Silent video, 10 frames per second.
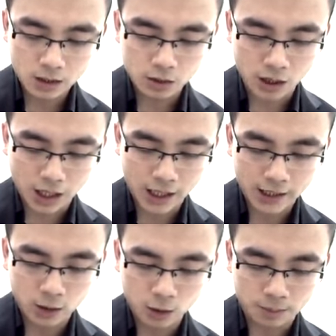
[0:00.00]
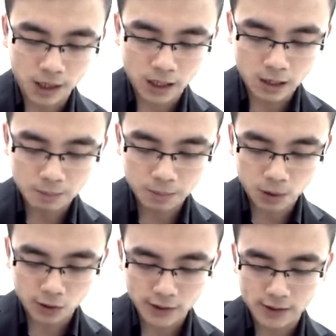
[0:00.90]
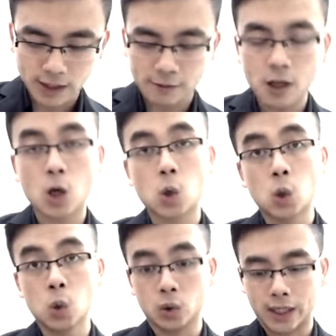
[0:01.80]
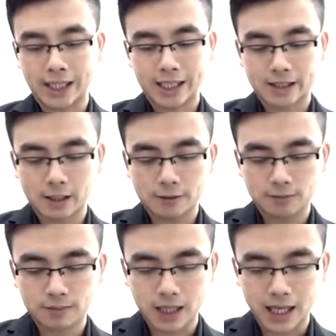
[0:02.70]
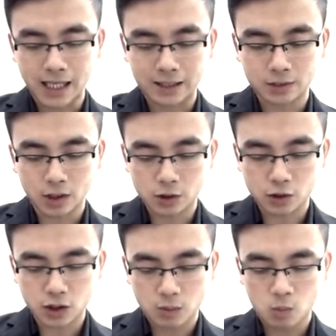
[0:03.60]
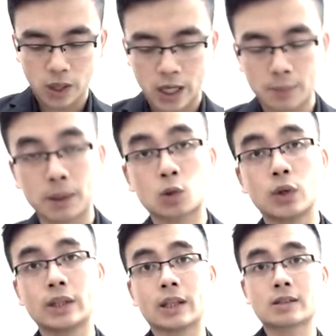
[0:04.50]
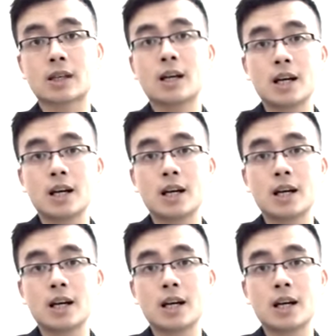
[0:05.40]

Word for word: So either will be positive or negative, and somewhere between this